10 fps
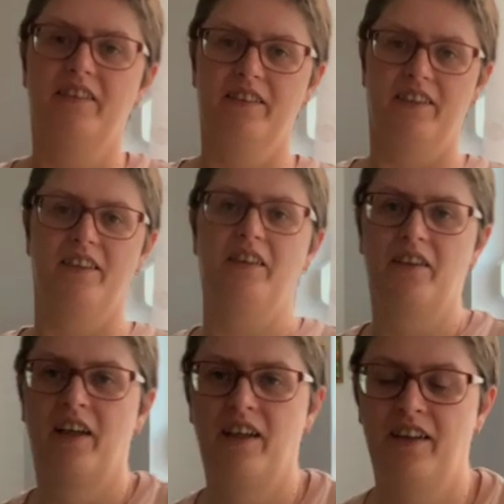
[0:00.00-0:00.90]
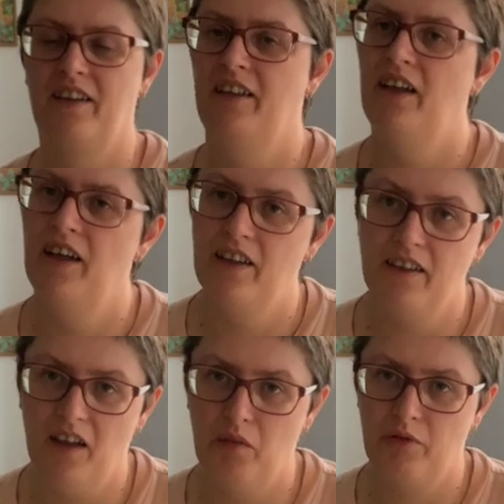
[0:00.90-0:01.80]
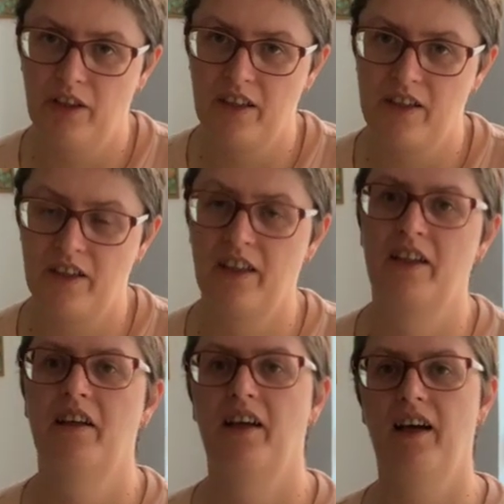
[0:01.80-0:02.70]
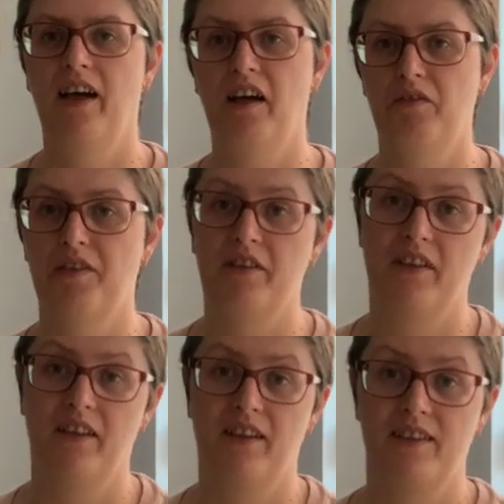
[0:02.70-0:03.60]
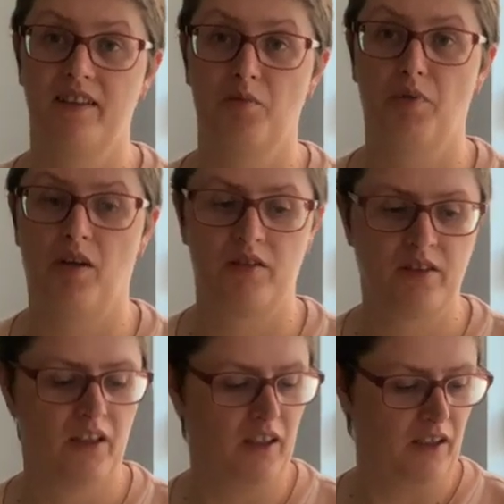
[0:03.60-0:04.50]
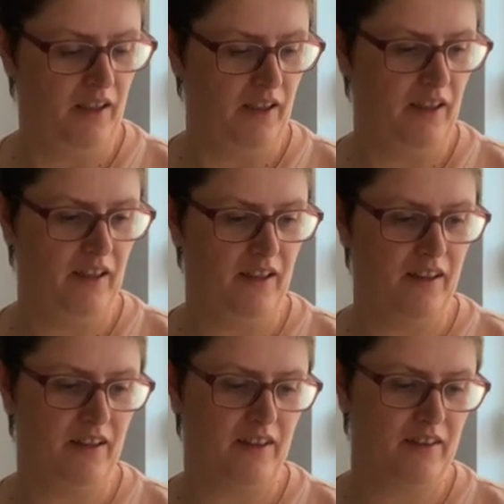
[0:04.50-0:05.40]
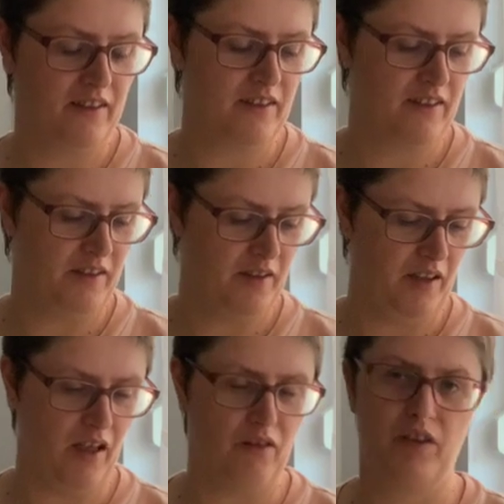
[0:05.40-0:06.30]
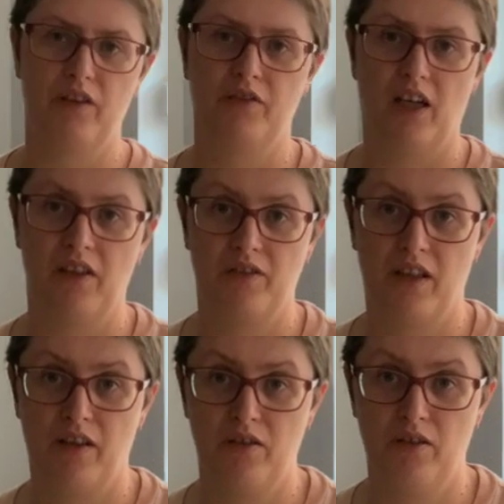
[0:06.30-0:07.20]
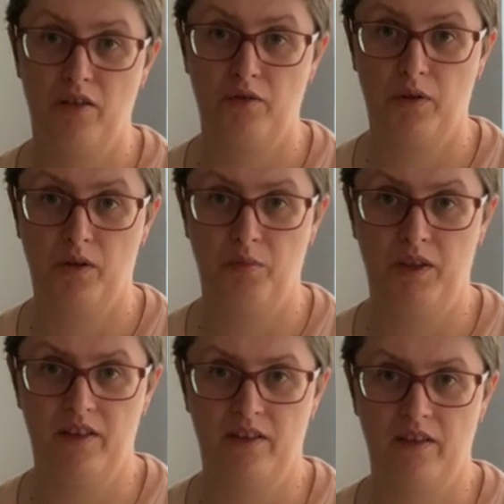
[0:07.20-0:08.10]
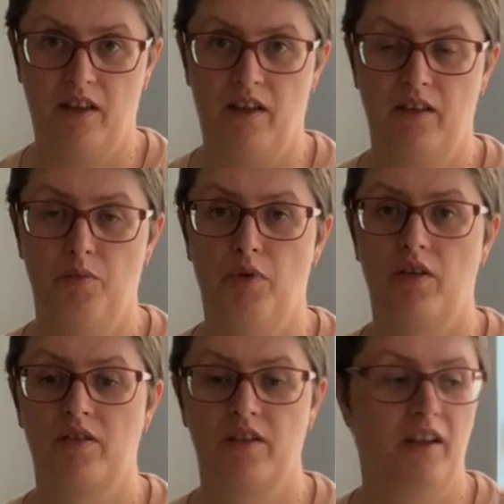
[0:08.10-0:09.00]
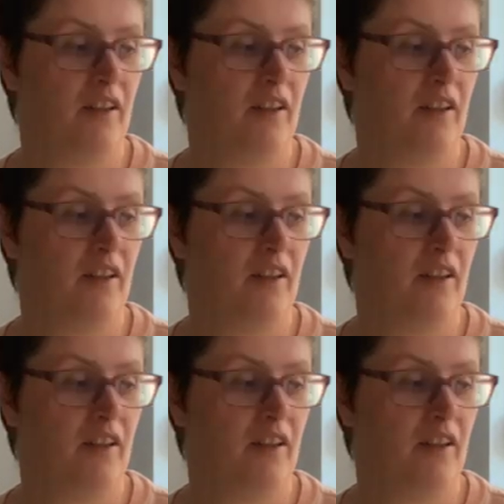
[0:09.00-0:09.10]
So now I'm finished. Everything is in the box, and every 5,040 pieces are in the box.